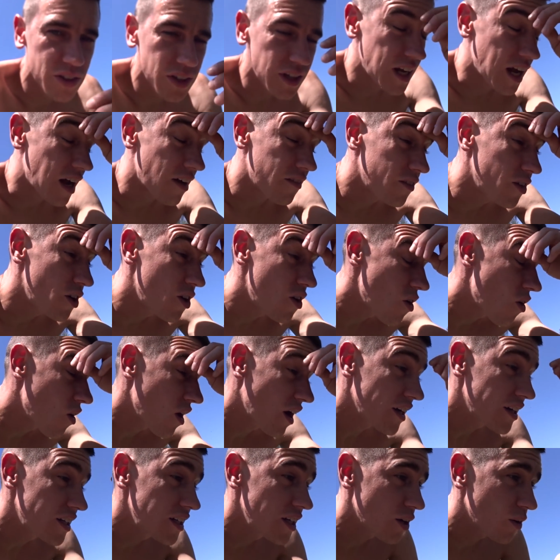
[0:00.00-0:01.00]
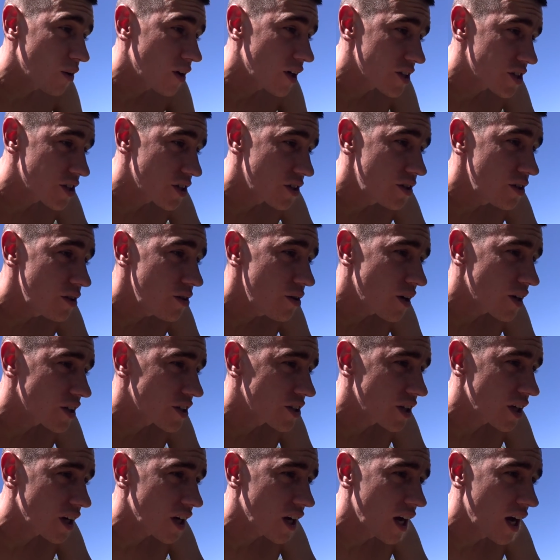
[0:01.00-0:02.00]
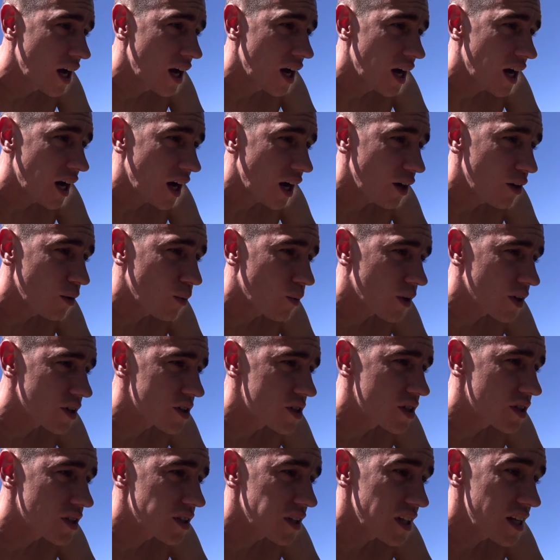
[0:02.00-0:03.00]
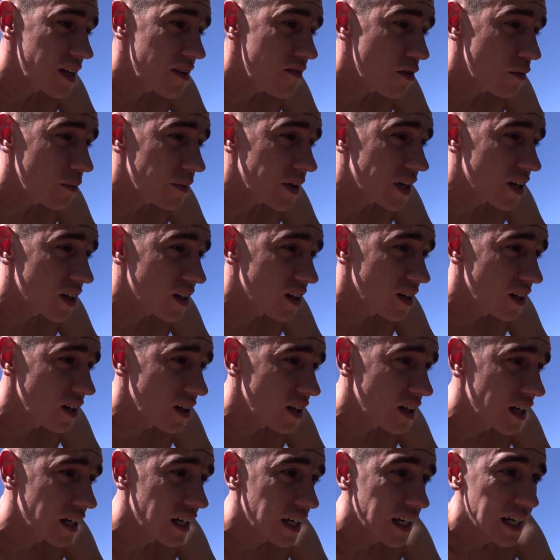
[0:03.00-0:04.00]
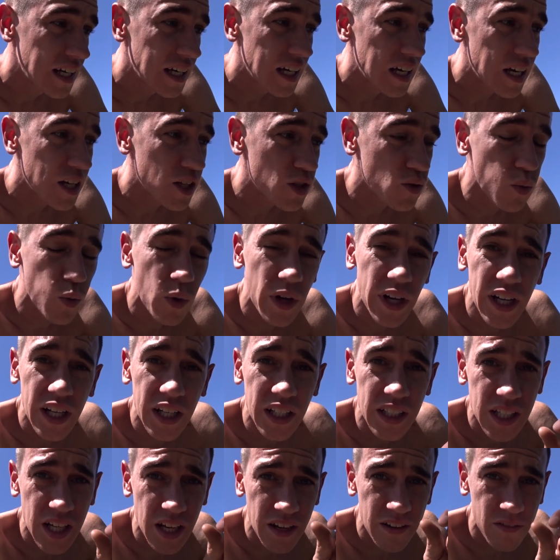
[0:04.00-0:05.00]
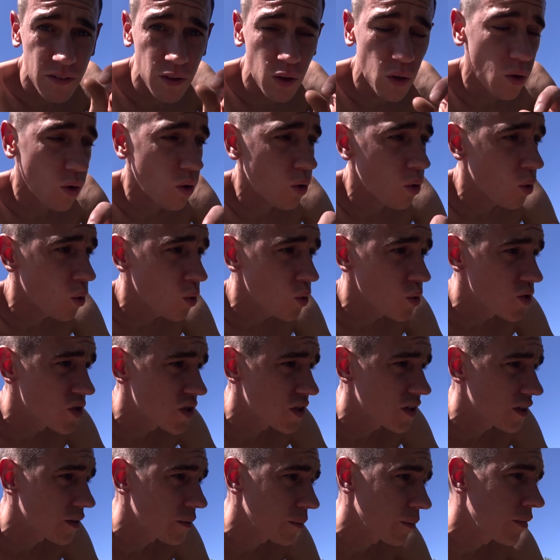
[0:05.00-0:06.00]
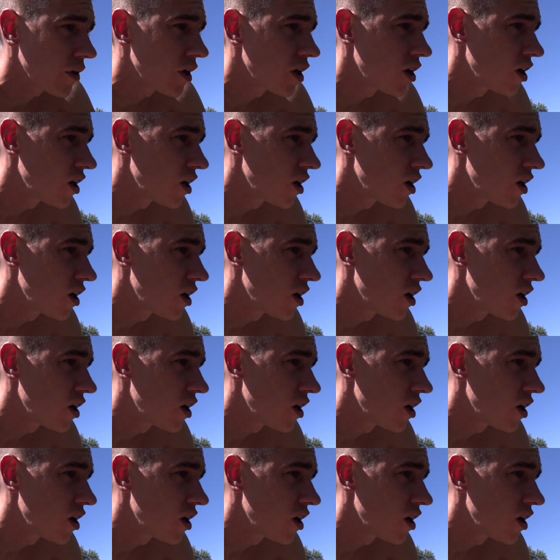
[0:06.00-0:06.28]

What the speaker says: Really have no idea what I should do. I don't want to just leave him here. His wings have little holes in them.